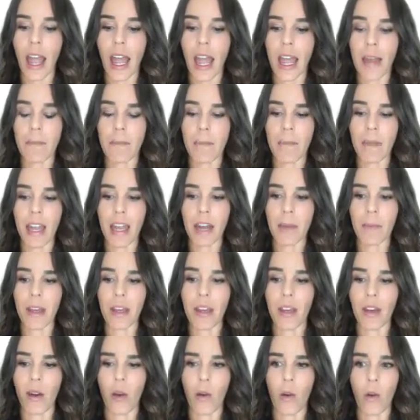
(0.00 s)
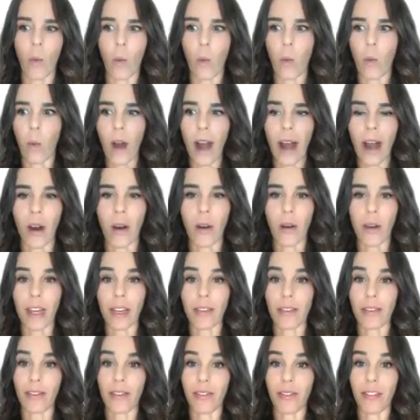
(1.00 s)
it made me go, wow,
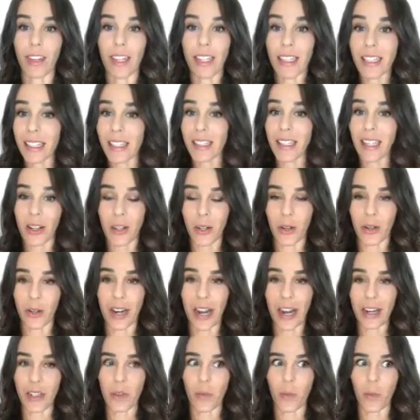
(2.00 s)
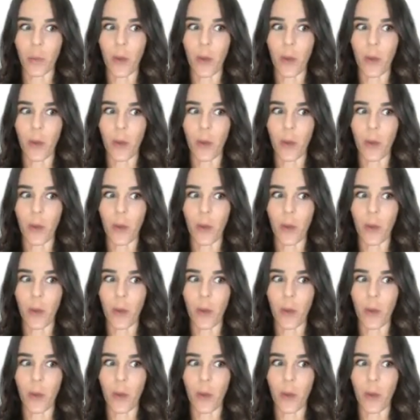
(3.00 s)
if this is incorrect,